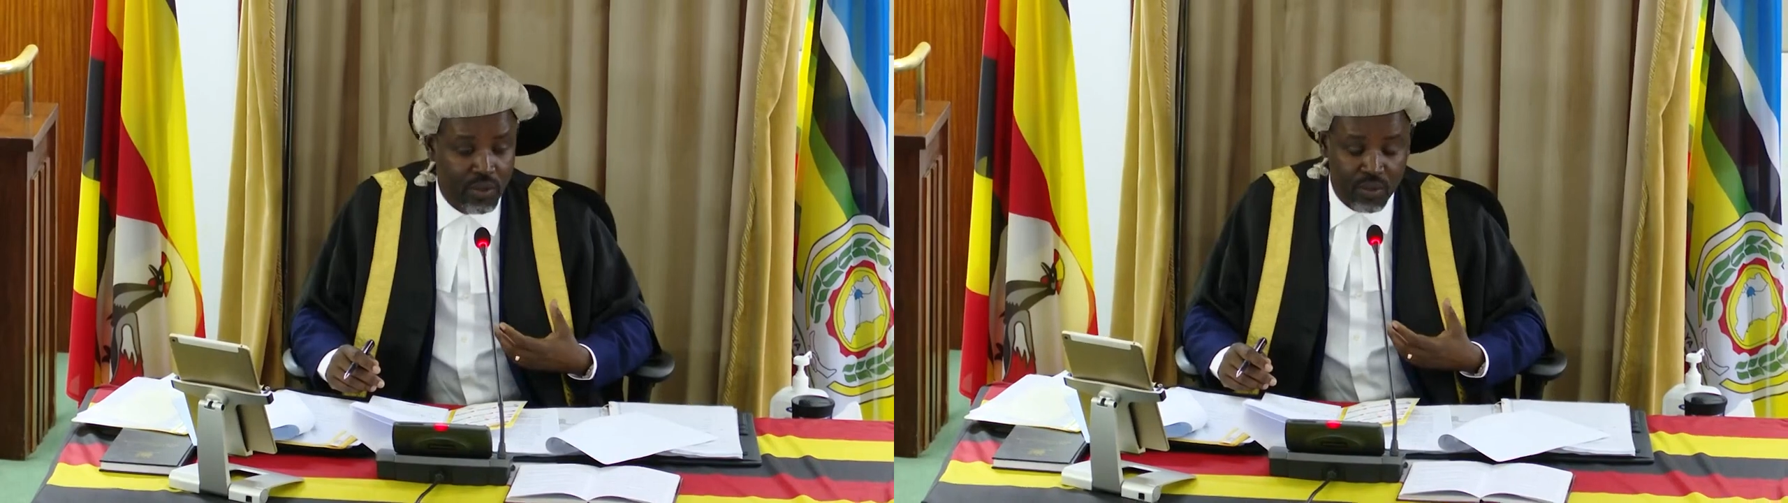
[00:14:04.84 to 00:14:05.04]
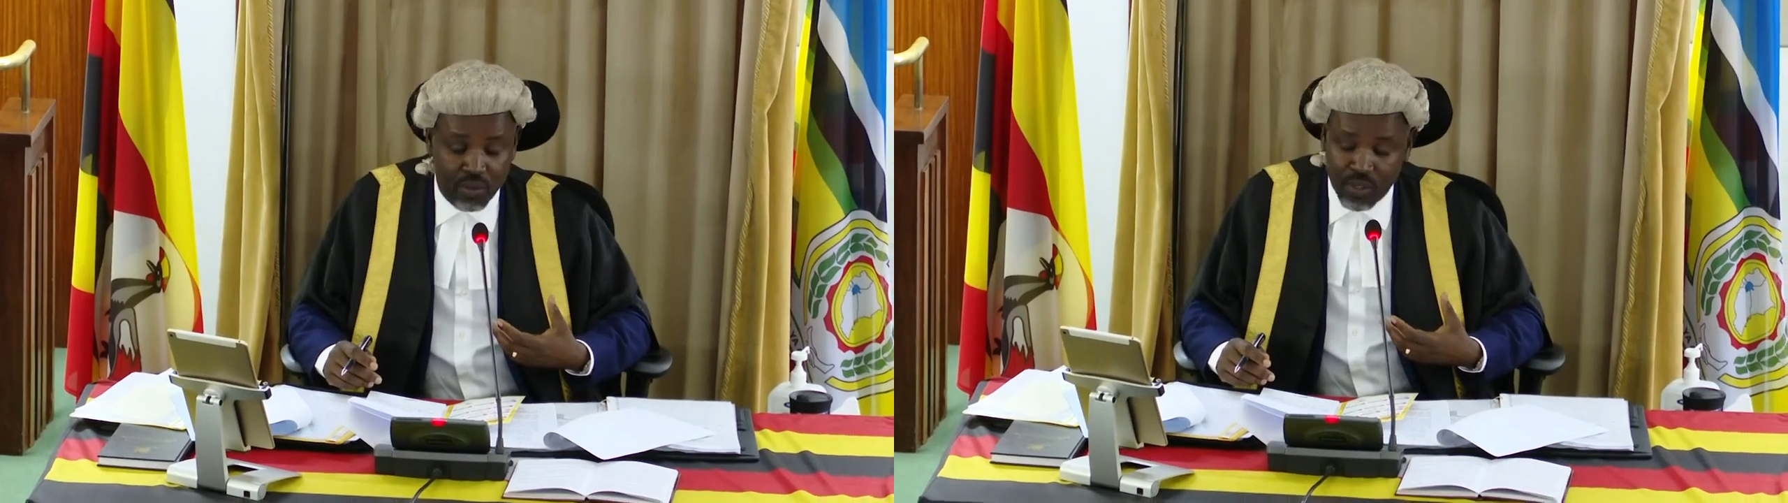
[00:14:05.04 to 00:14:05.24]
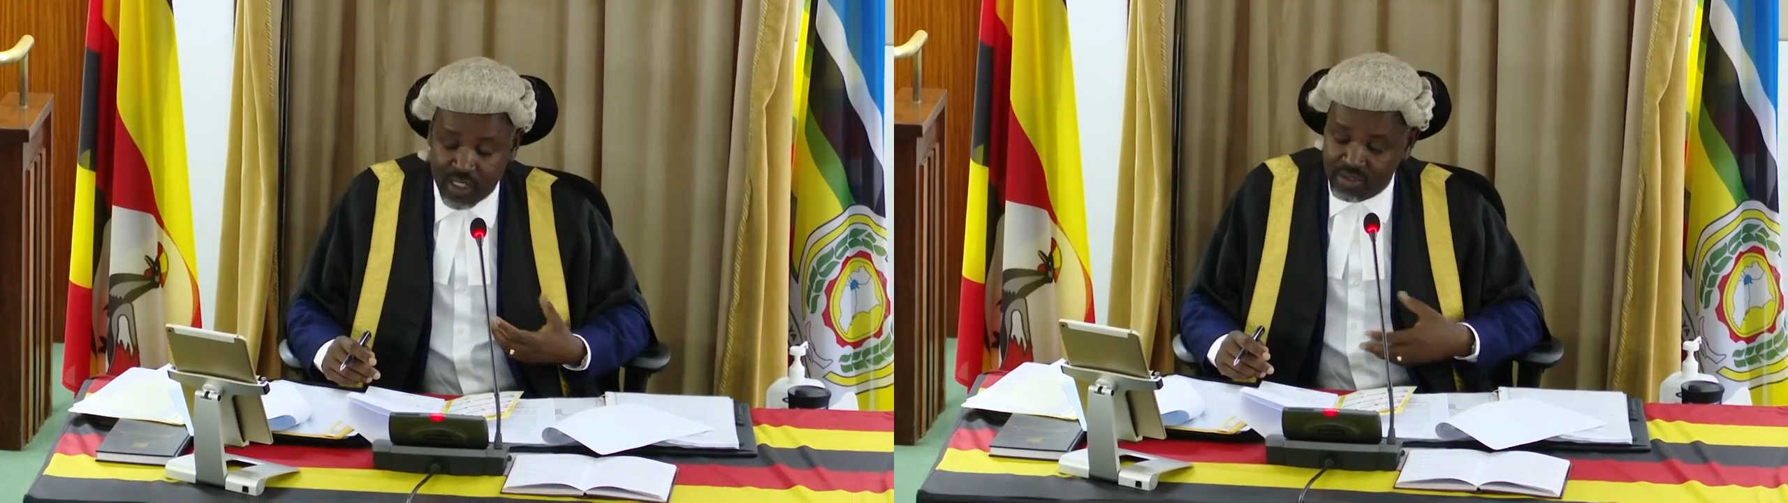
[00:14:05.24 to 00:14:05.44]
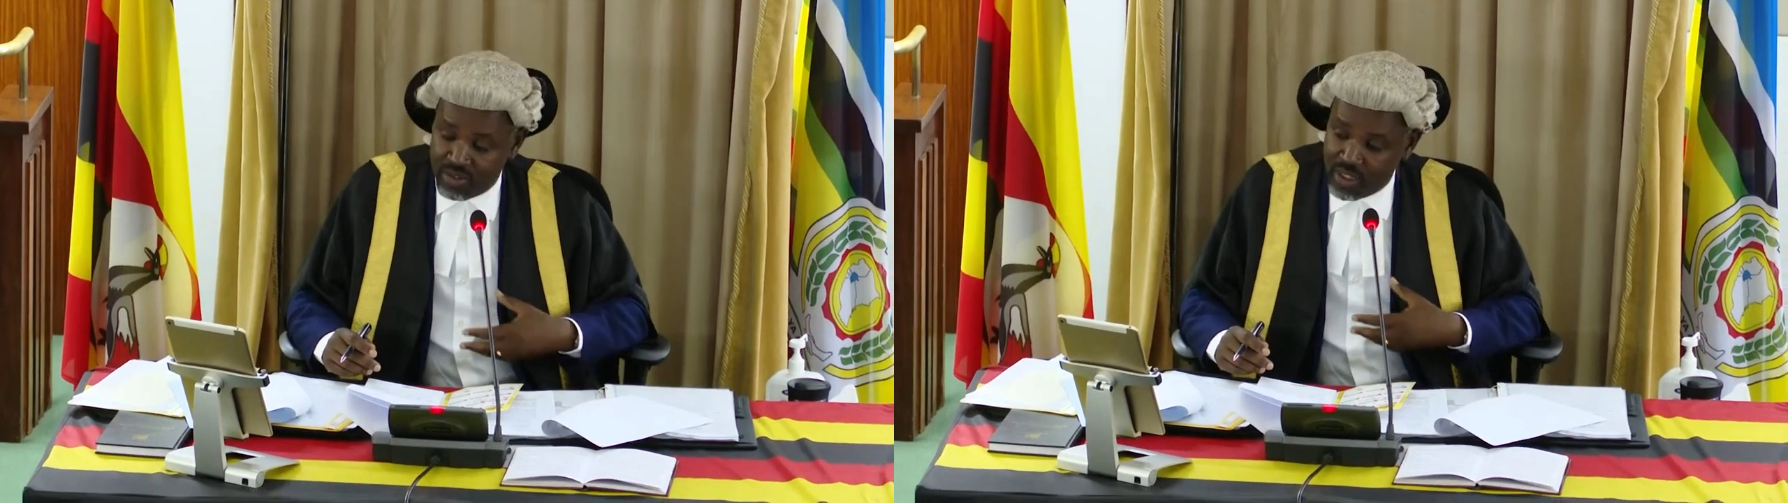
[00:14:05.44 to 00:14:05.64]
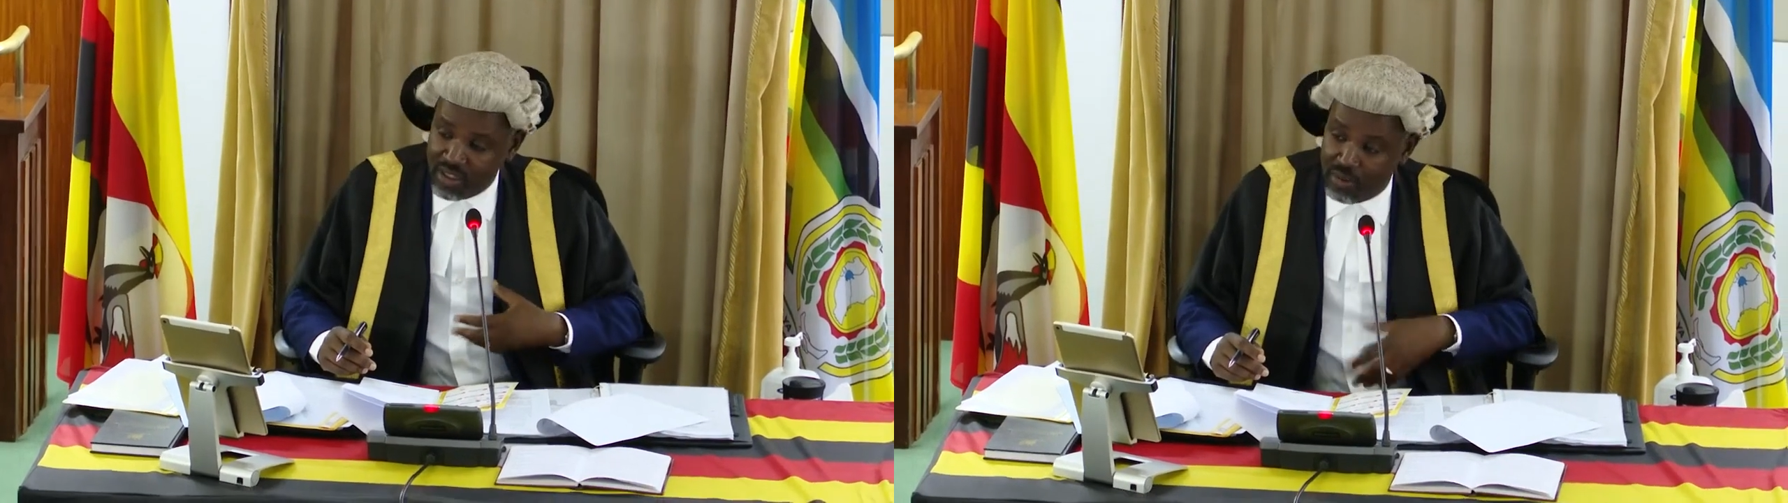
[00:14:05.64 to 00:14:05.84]
going to
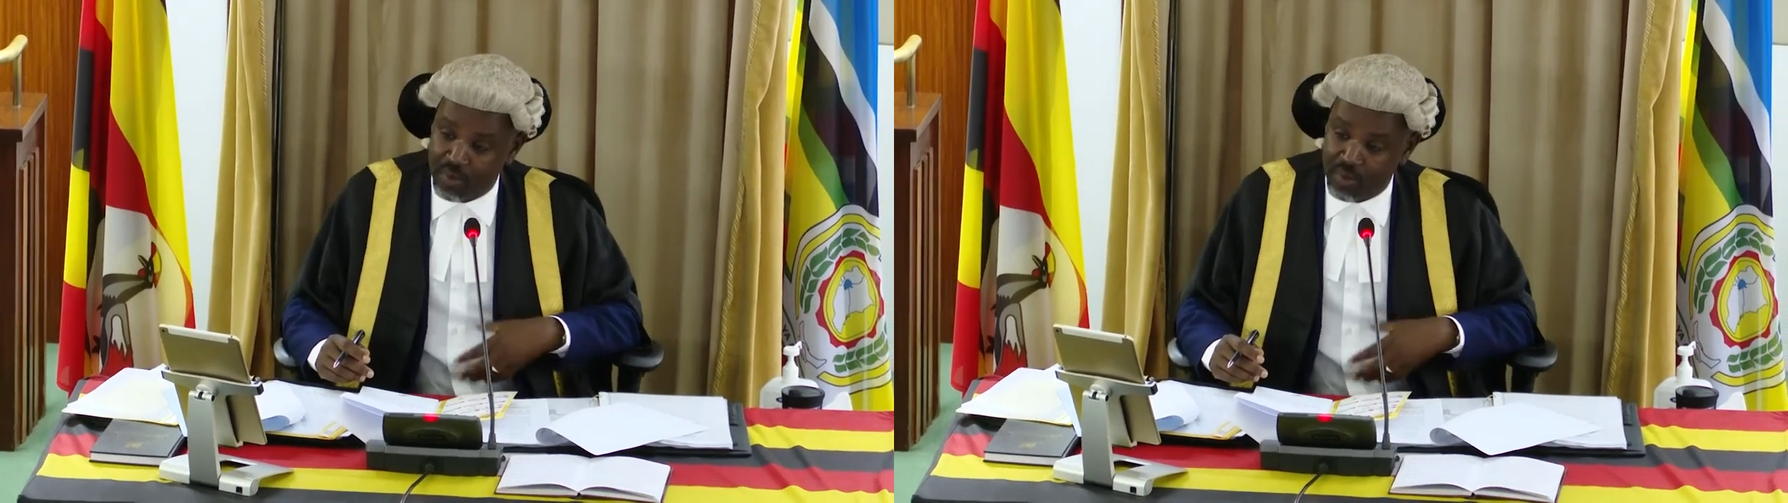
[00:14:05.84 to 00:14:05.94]
extract the